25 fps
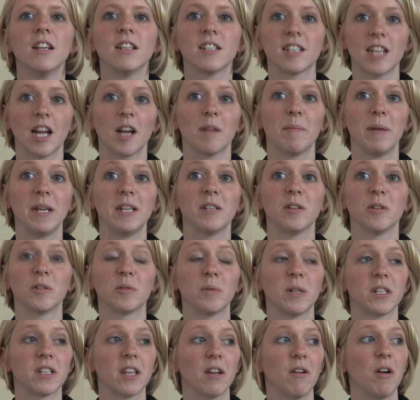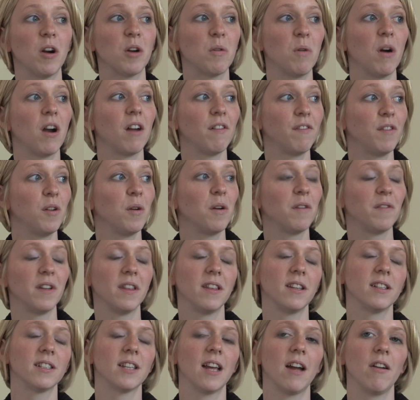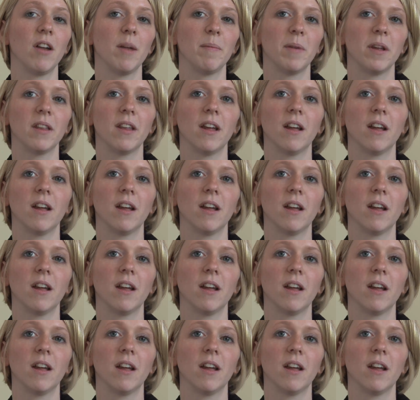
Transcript: stag beetles, which there are quite a few of in this area, but